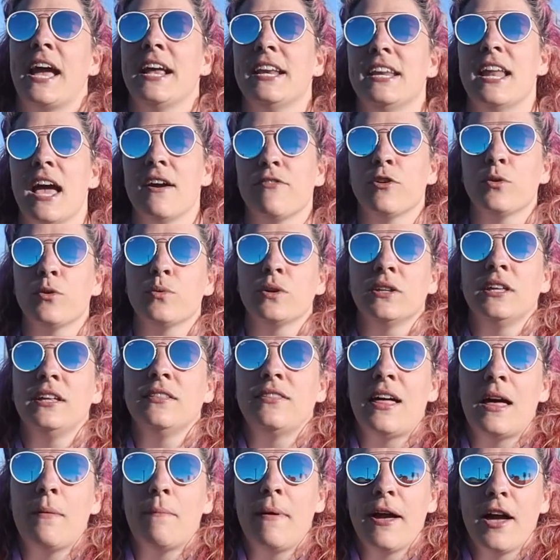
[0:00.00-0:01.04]
I never really
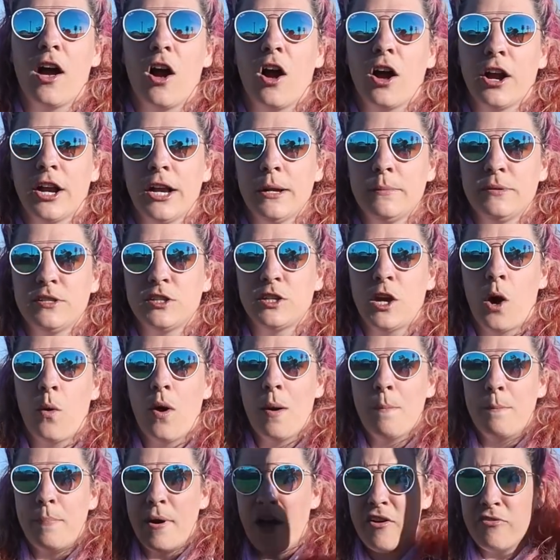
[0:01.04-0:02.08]
let my arms go
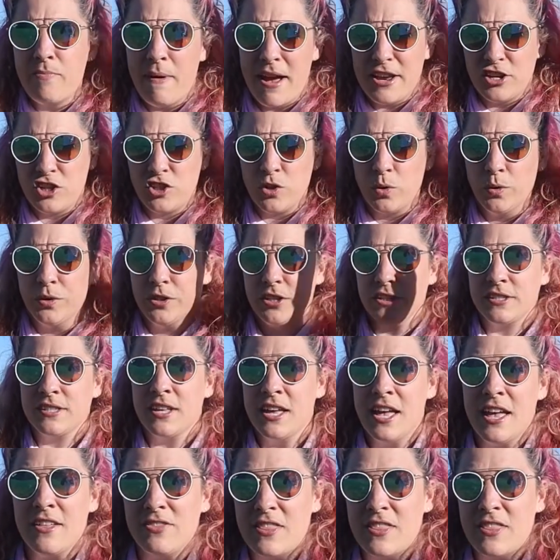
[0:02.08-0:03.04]
above my shoulders.